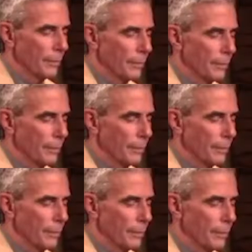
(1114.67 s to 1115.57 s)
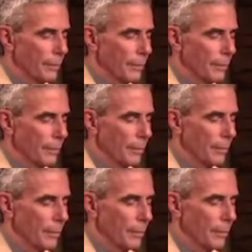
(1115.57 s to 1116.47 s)

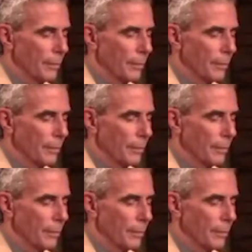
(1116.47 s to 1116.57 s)
(silence)